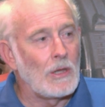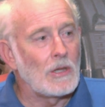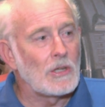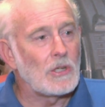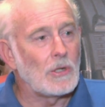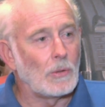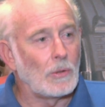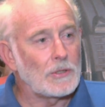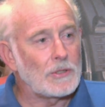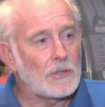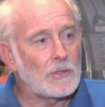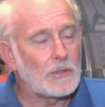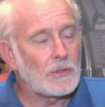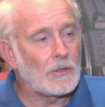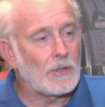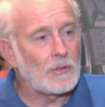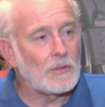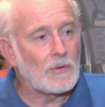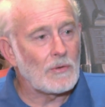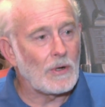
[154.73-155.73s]
She also
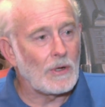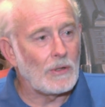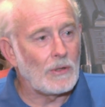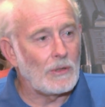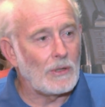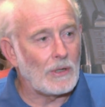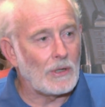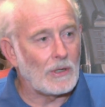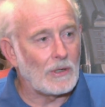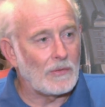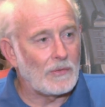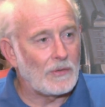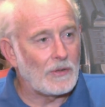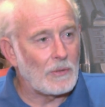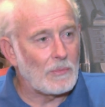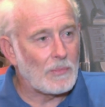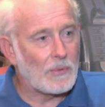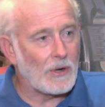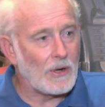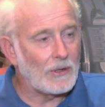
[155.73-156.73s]
took on the role of
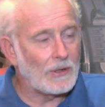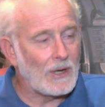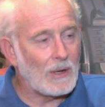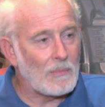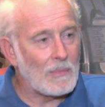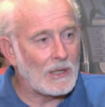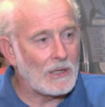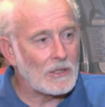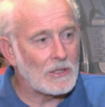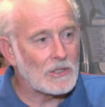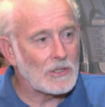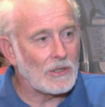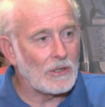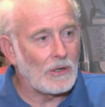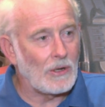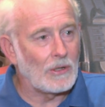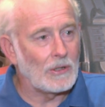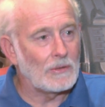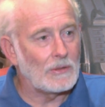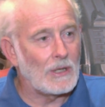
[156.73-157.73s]
a program manager
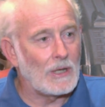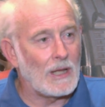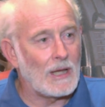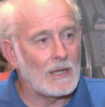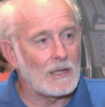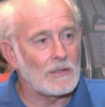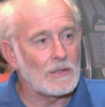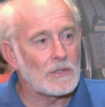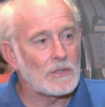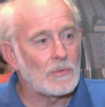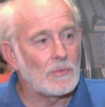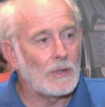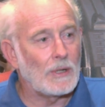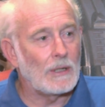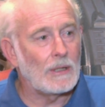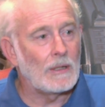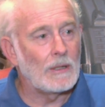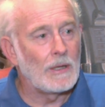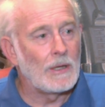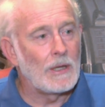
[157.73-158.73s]
along the line as
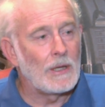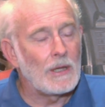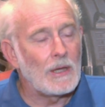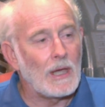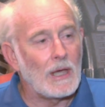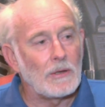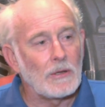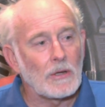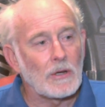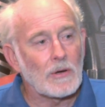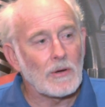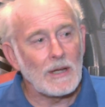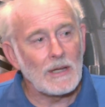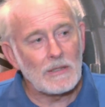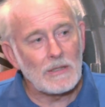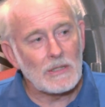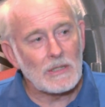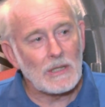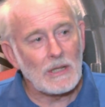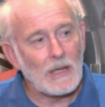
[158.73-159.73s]
well, and her
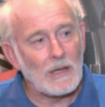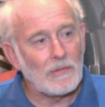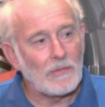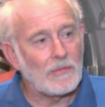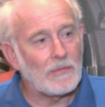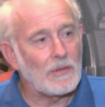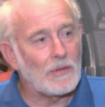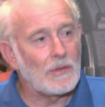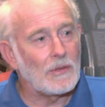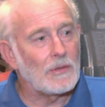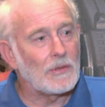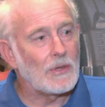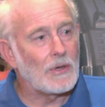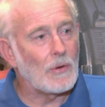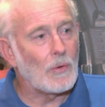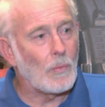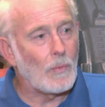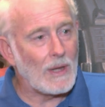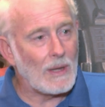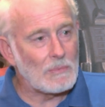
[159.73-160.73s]
greatest love,
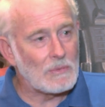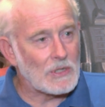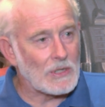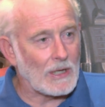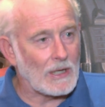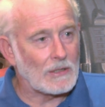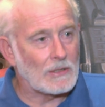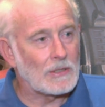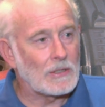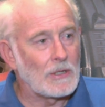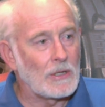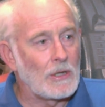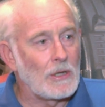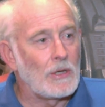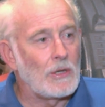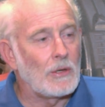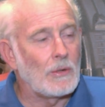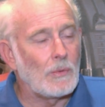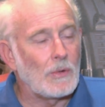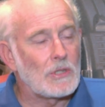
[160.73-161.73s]
the website,
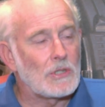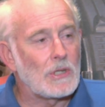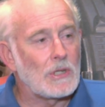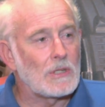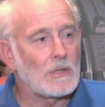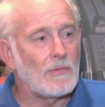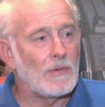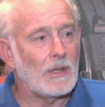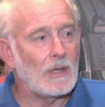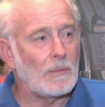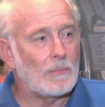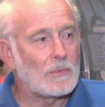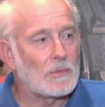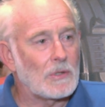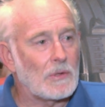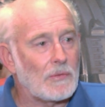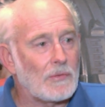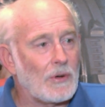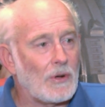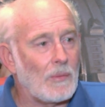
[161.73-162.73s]
which she
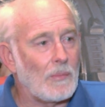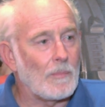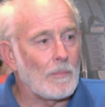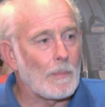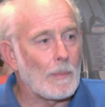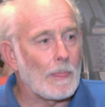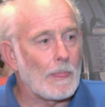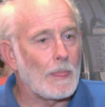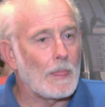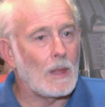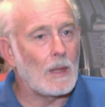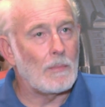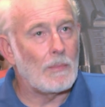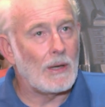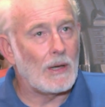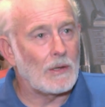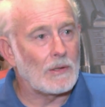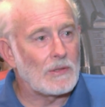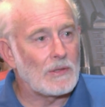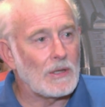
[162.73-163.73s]
developed from
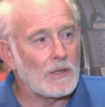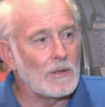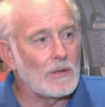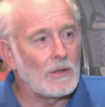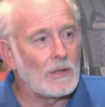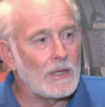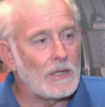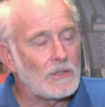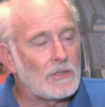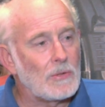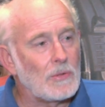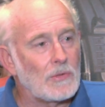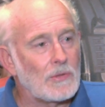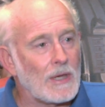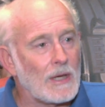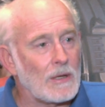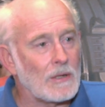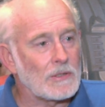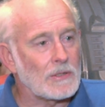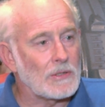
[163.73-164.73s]
about the early
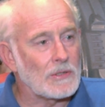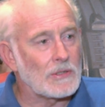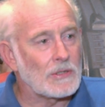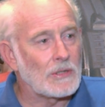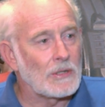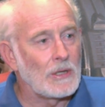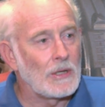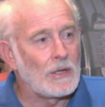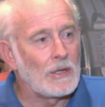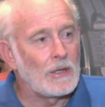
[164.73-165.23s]
2000s.